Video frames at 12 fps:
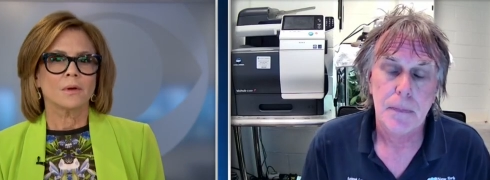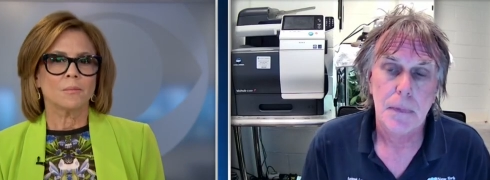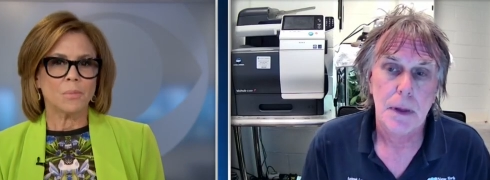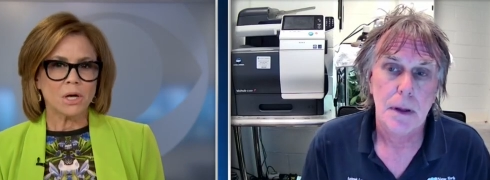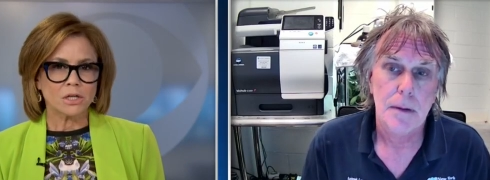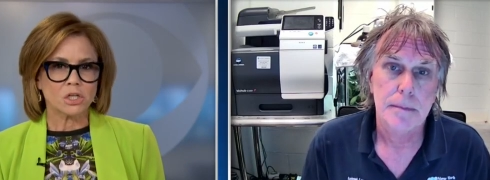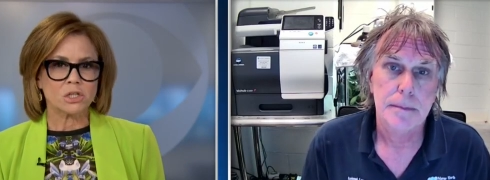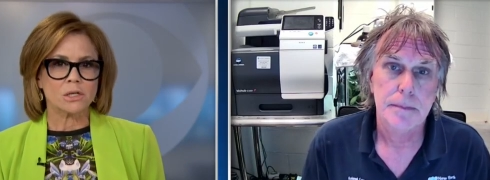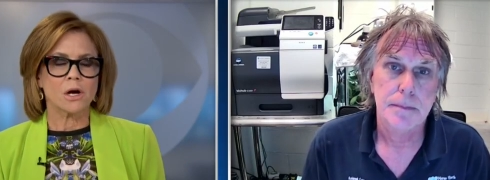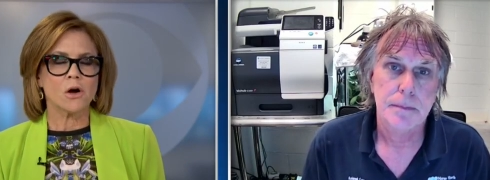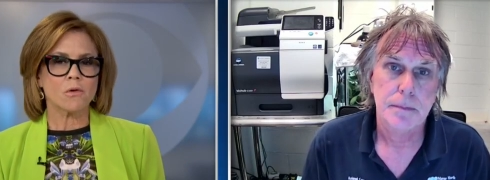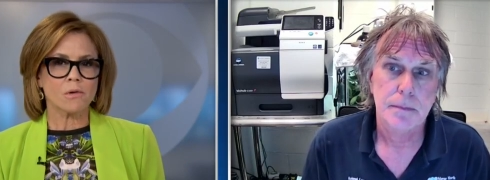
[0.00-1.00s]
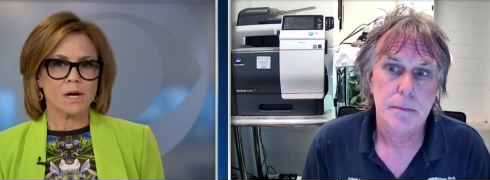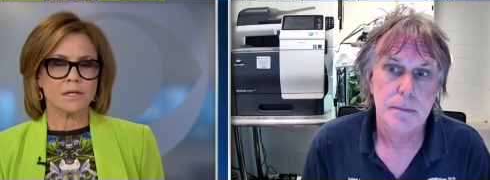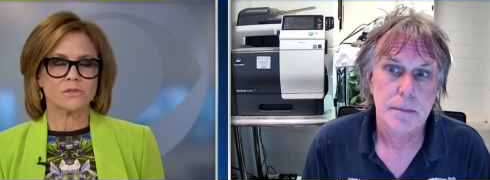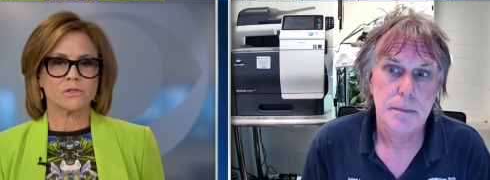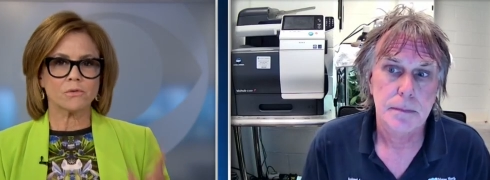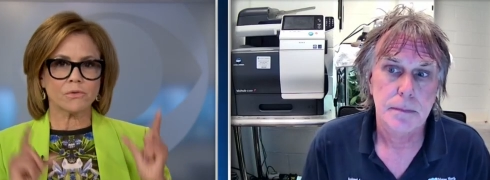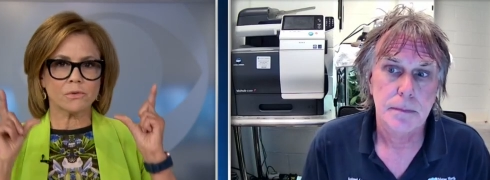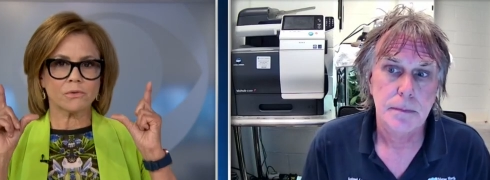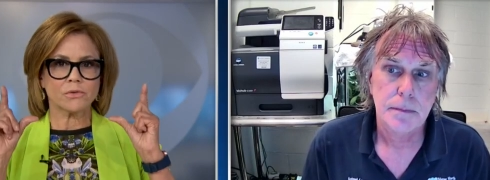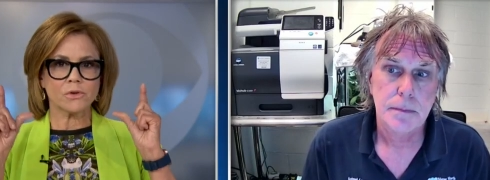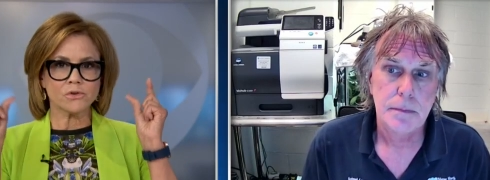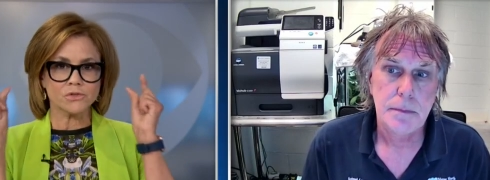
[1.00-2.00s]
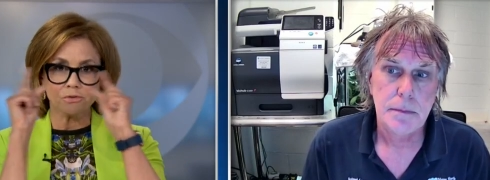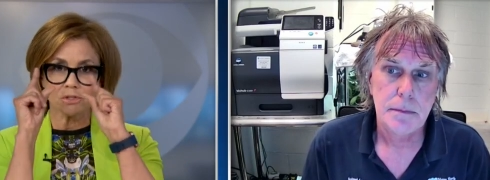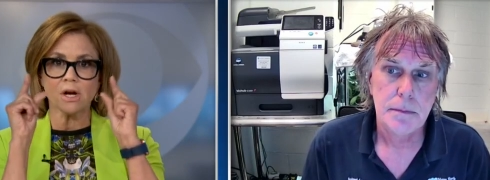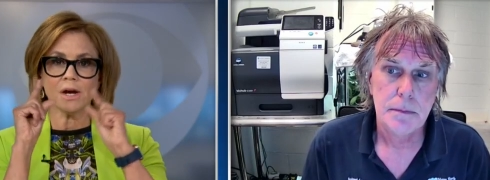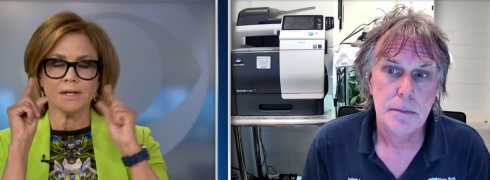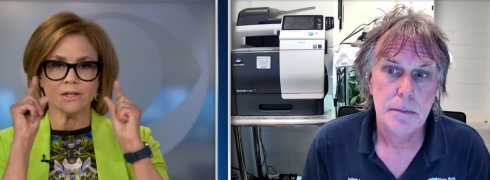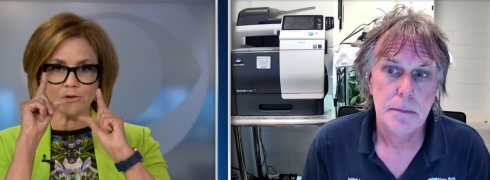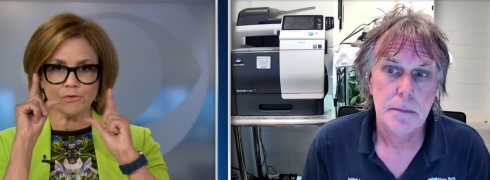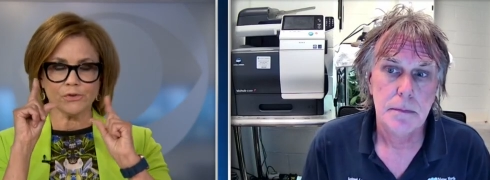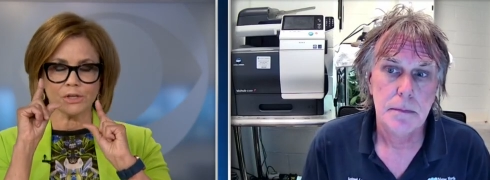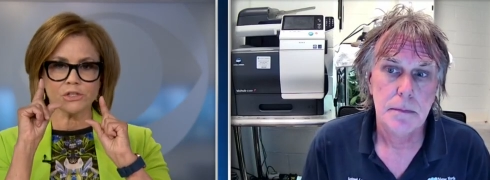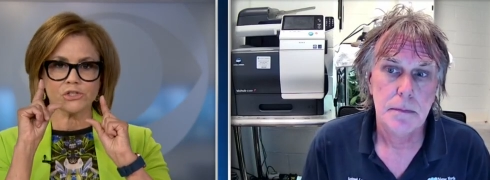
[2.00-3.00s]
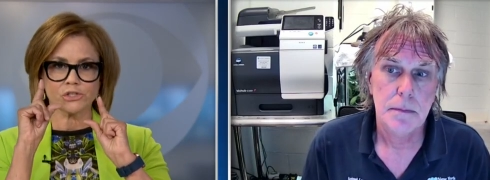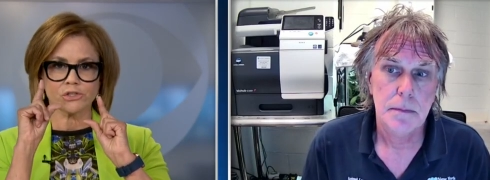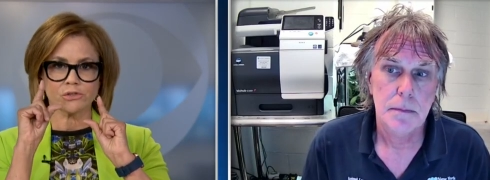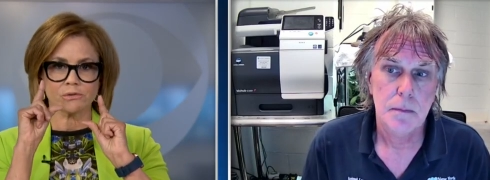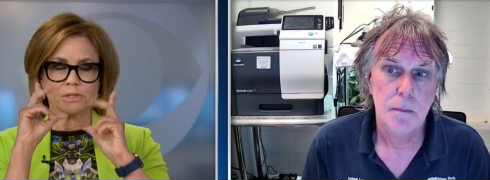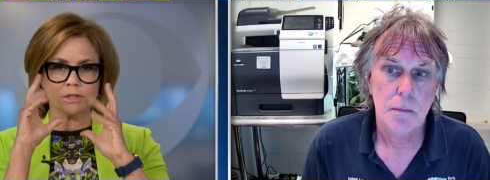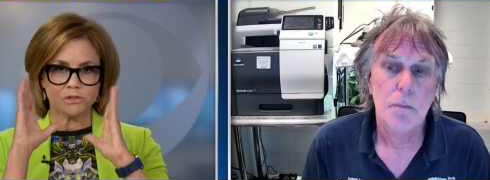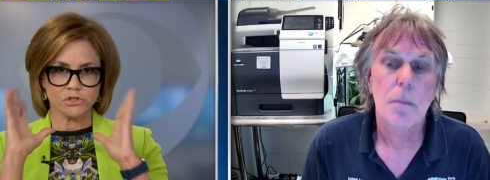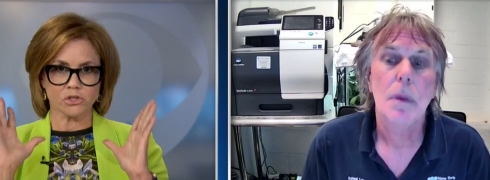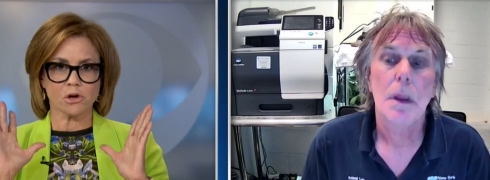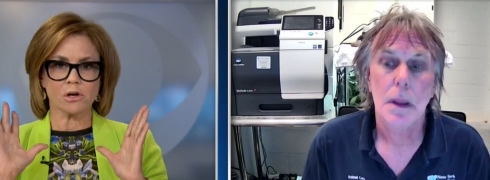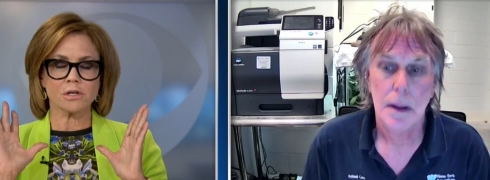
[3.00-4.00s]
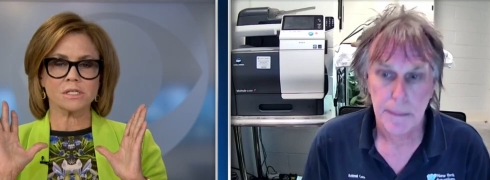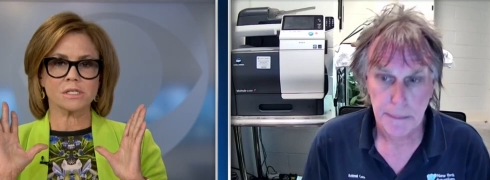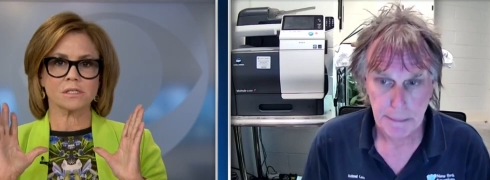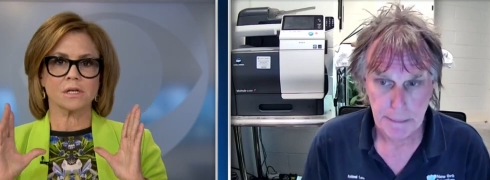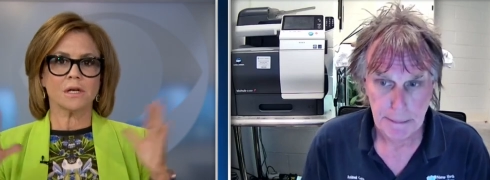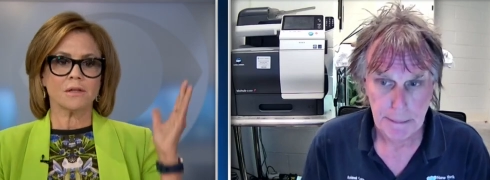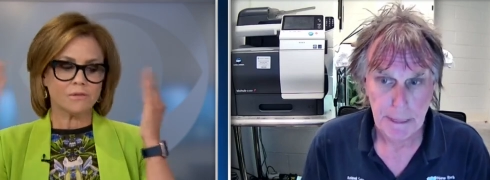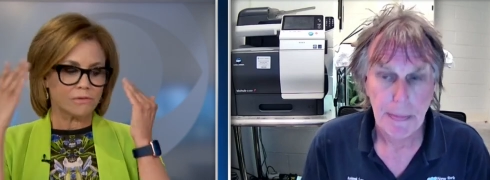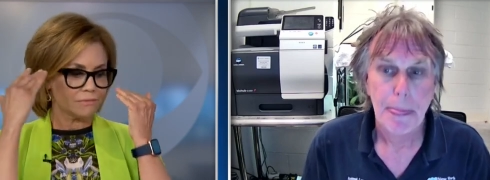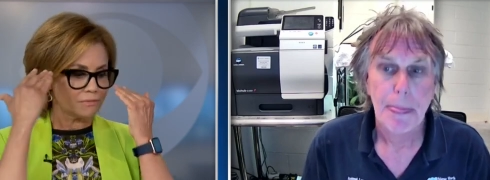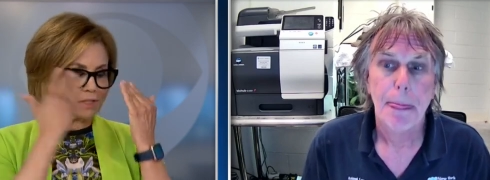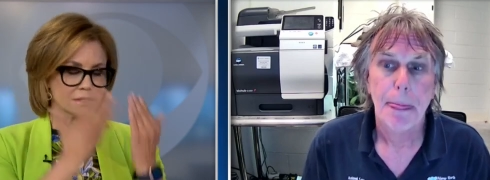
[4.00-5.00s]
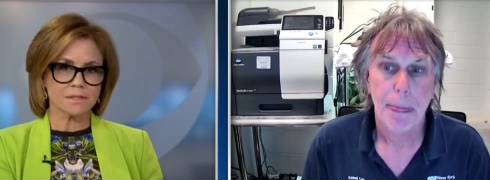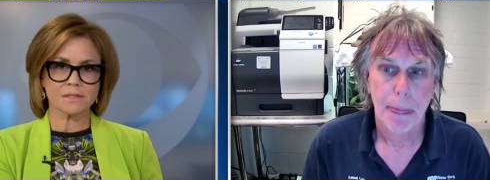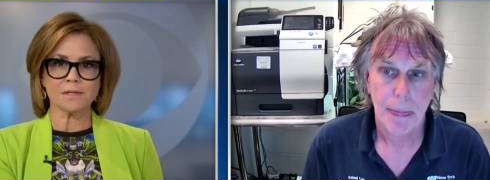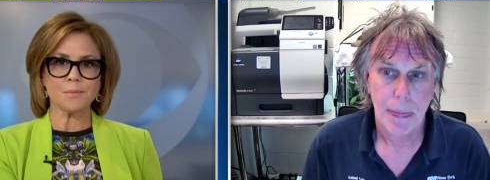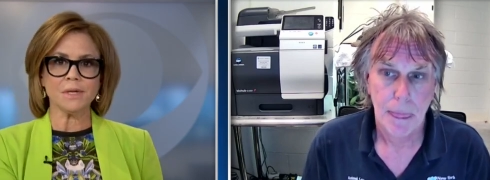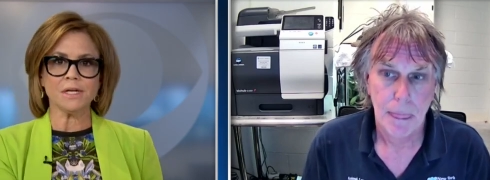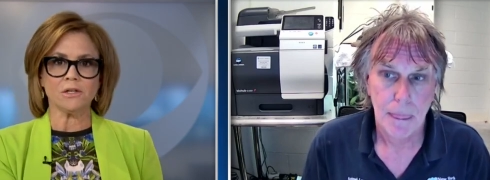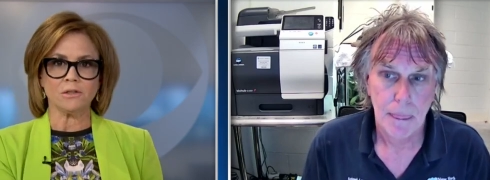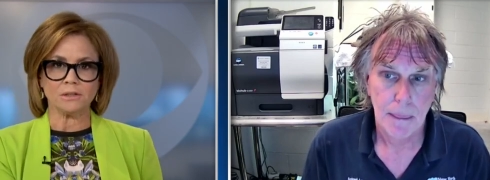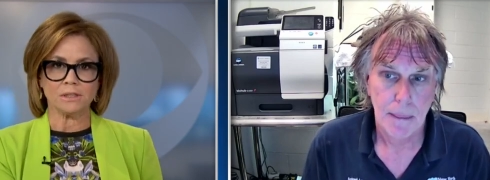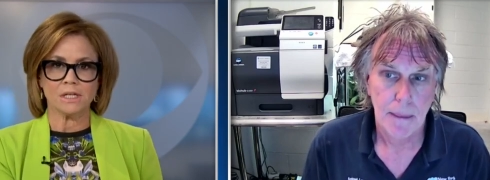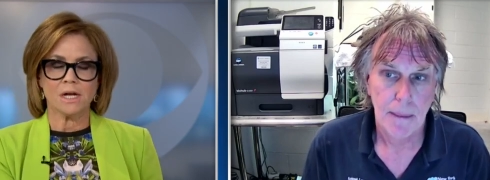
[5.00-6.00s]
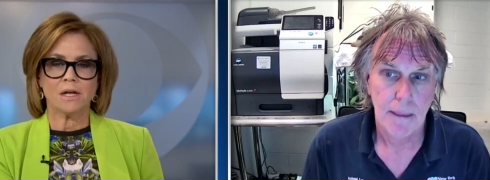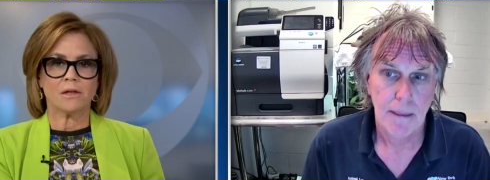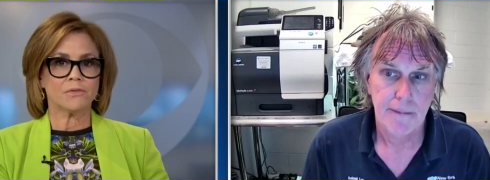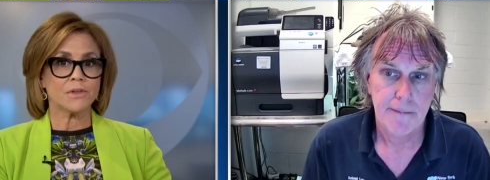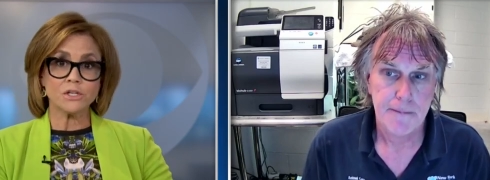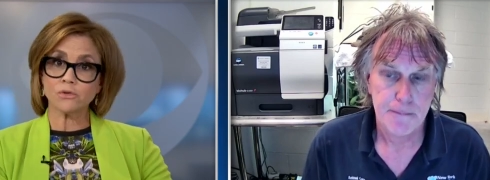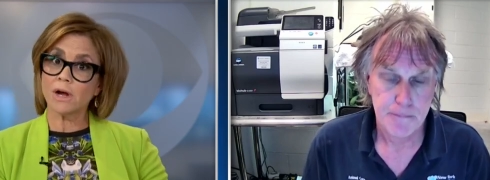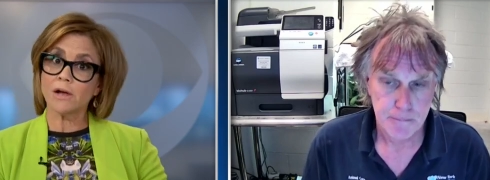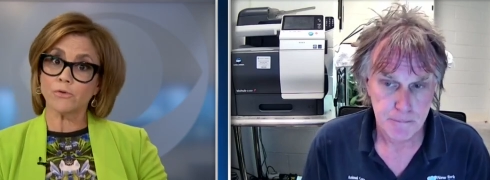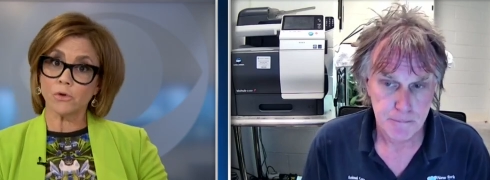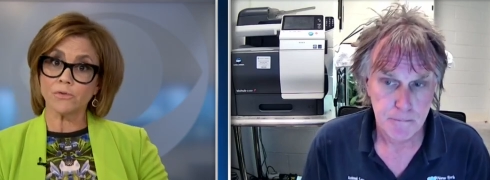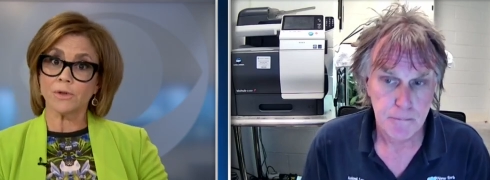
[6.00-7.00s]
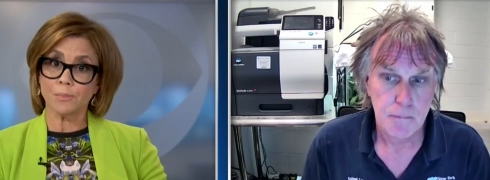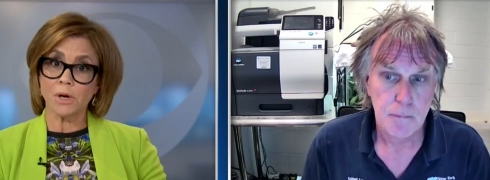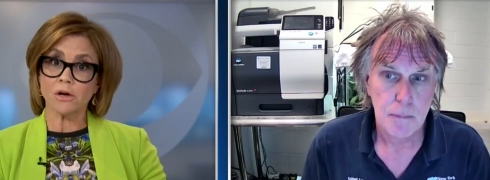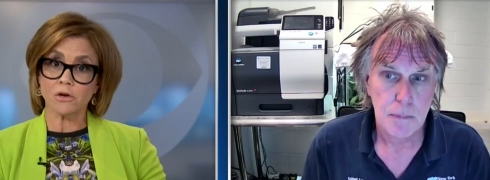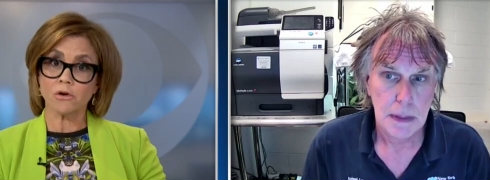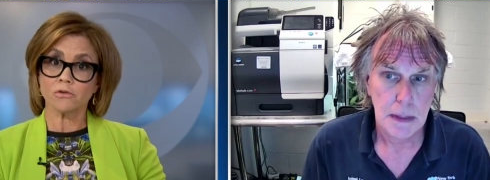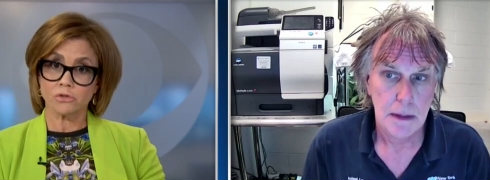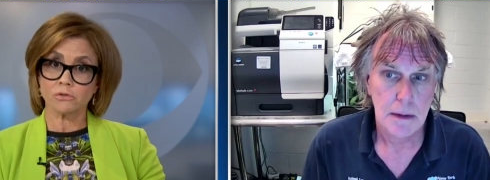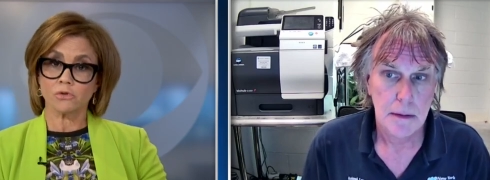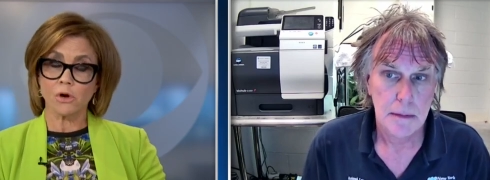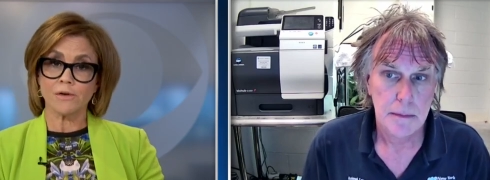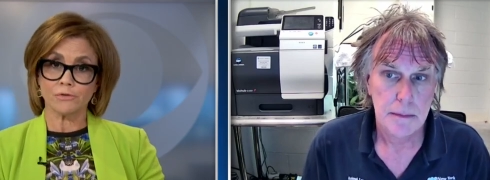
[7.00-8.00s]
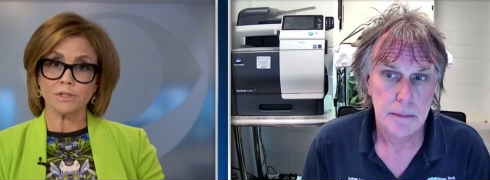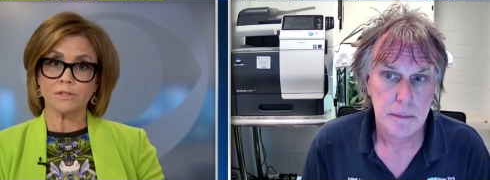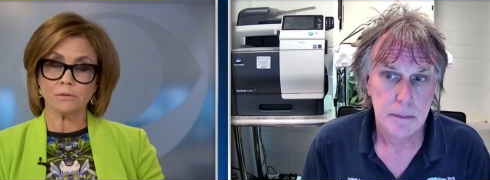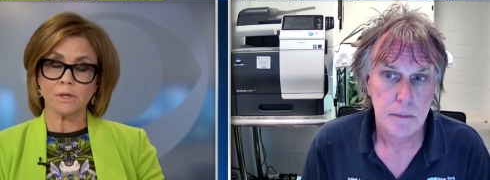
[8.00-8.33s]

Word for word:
Speaker 1: Bunker. All right. So those are tinier fish than the sharks. This is a meal. They travel, the bunker traveling